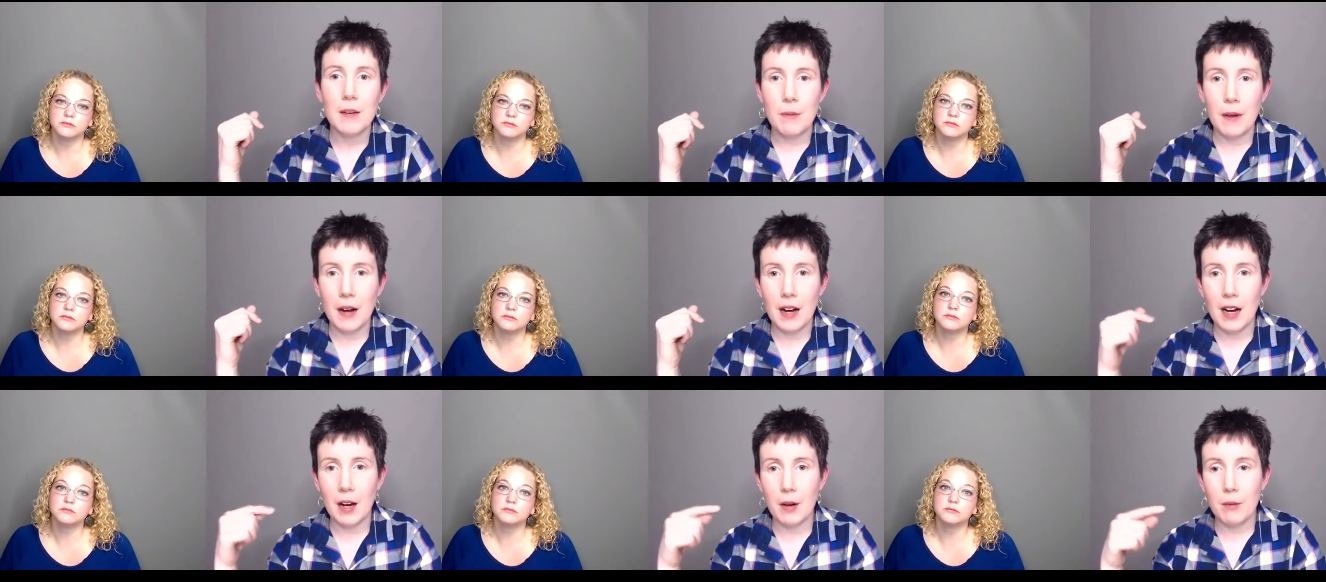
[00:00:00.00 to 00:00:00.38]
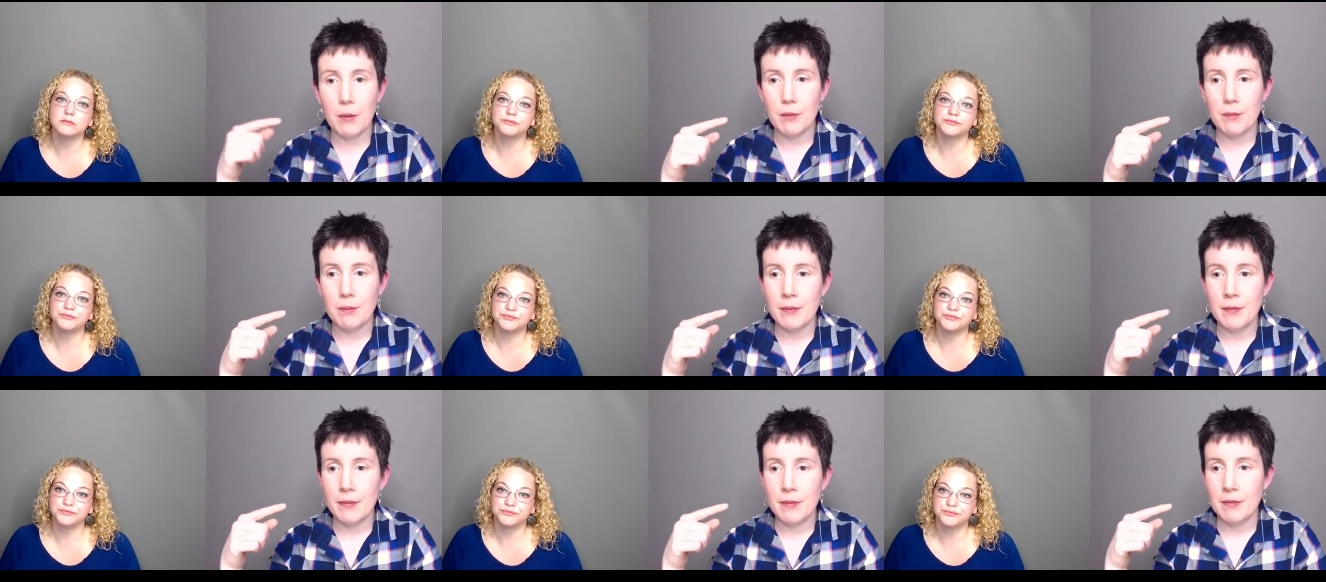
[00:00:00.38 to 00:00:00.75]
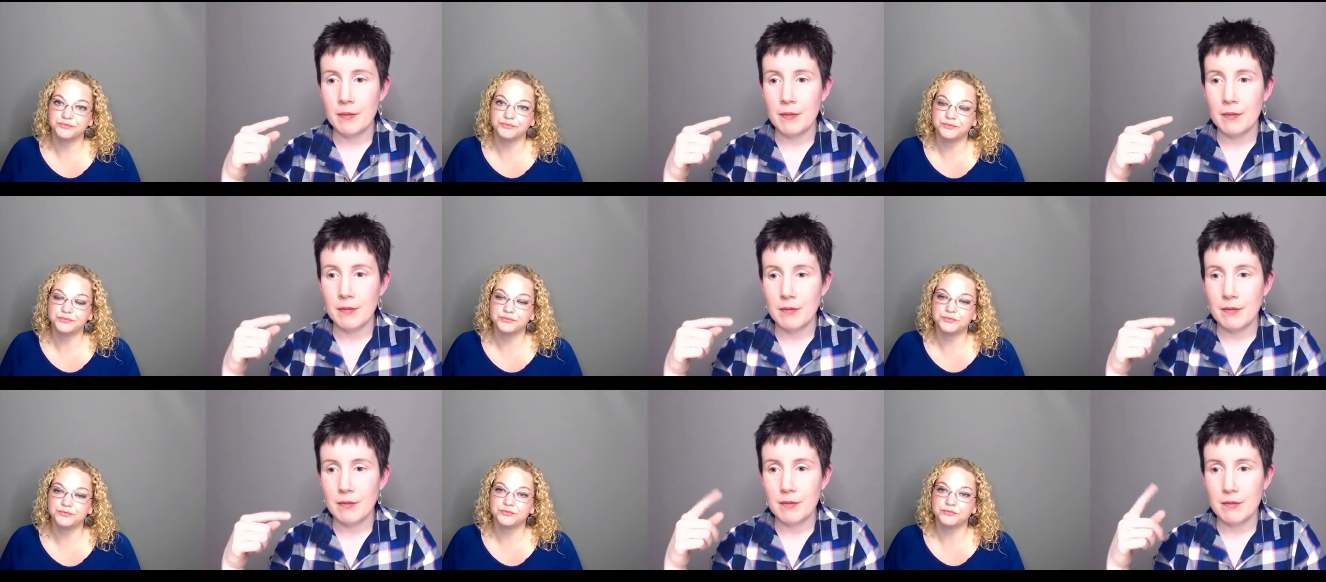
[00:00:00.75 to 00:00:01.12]
Speaker 1: um,
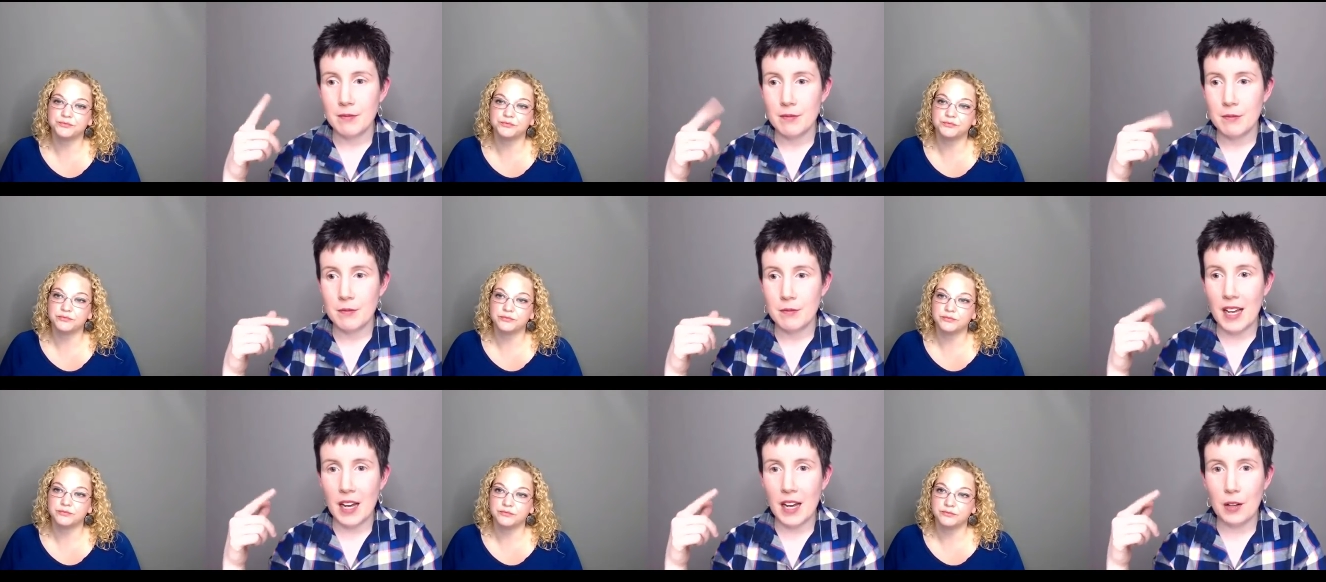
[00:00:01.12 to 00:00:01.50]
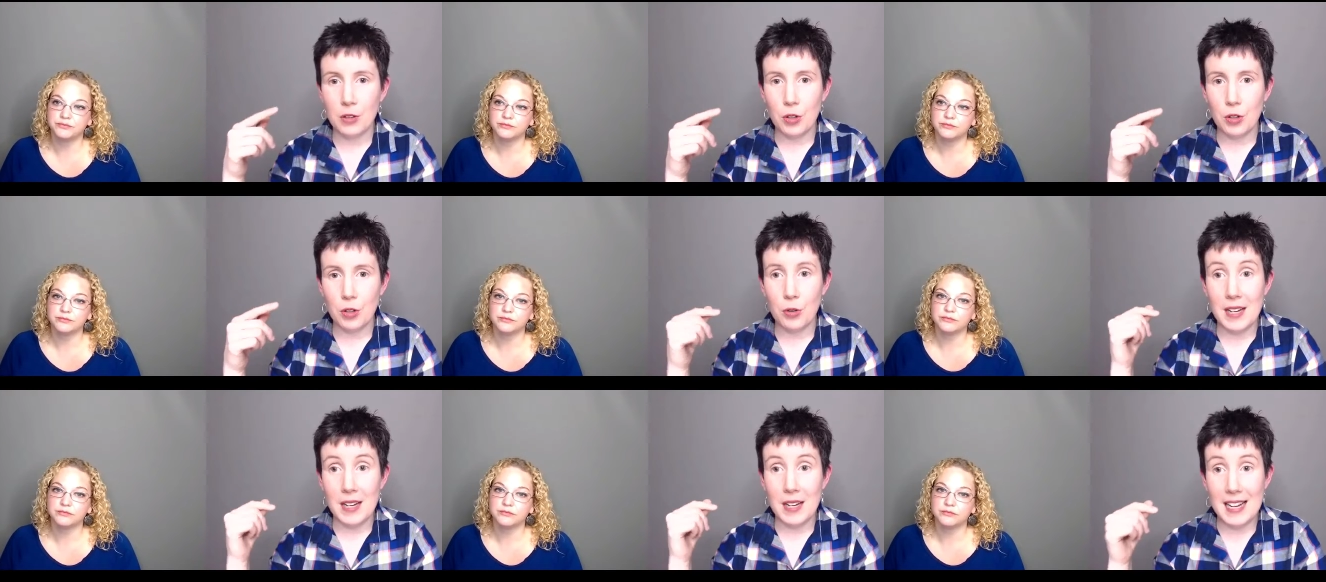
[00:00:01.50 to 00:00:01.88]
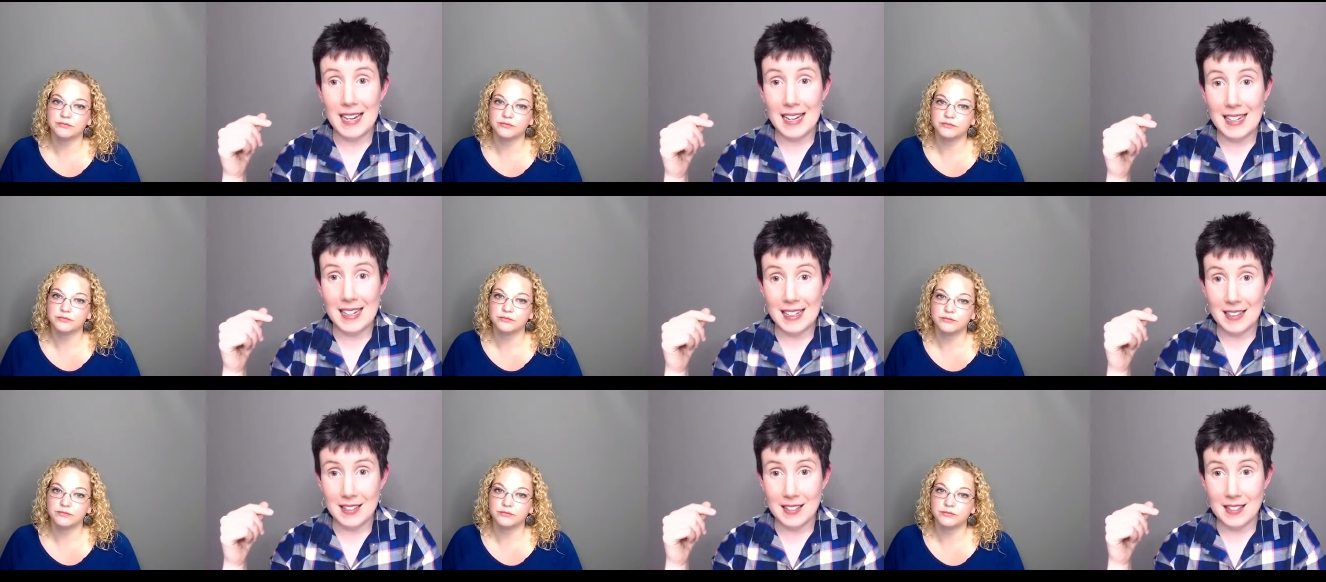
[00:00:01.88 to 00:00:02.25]
download
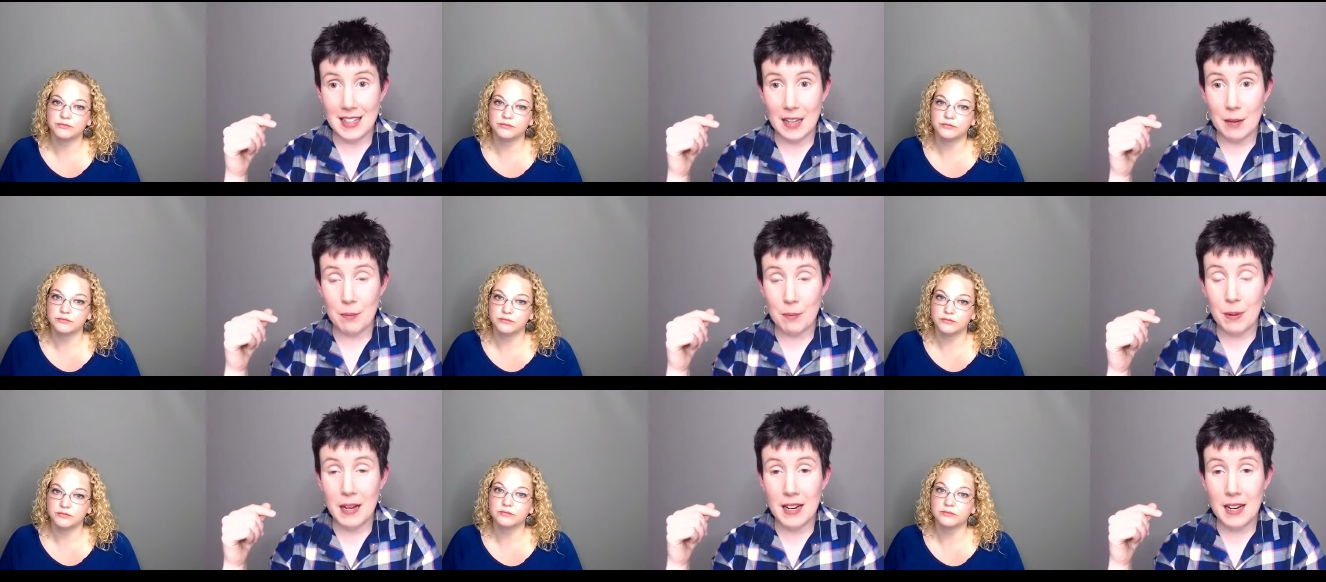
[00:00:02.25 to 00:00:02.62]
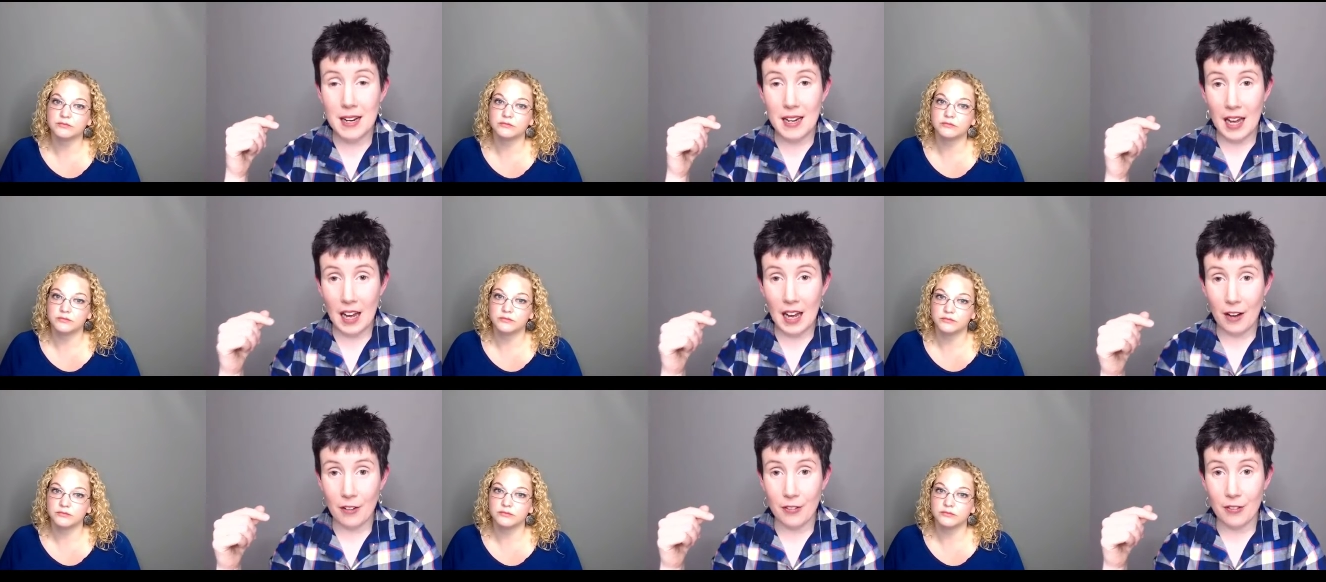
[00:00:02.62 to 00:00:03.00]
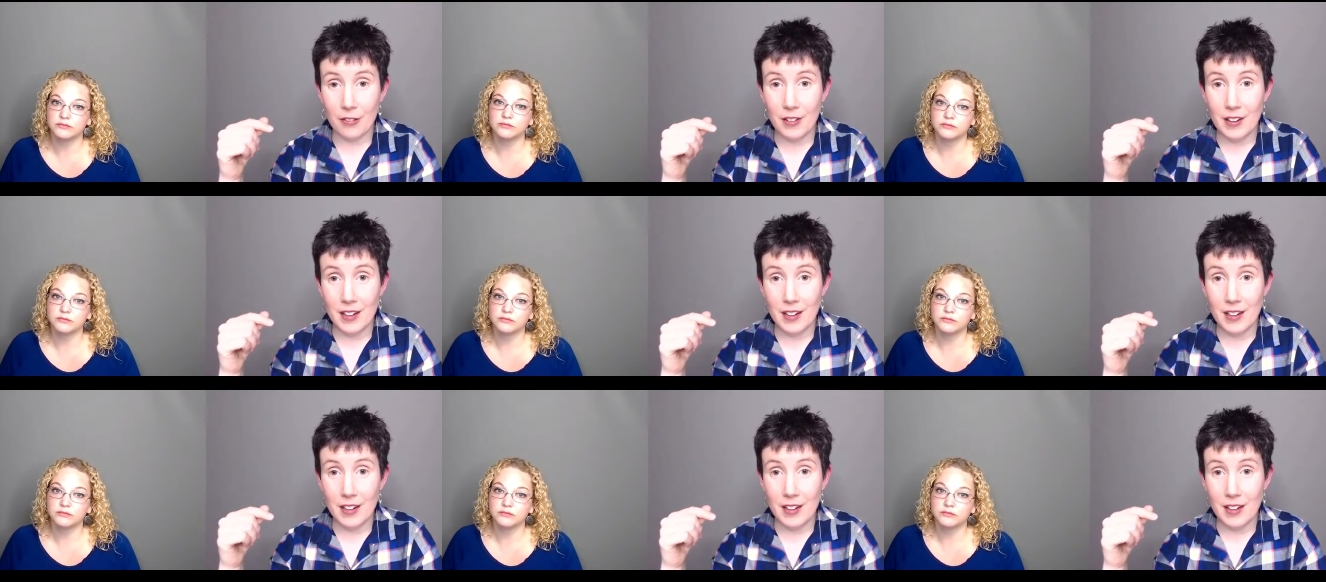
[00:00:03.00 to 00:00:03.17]
in it, that PDF.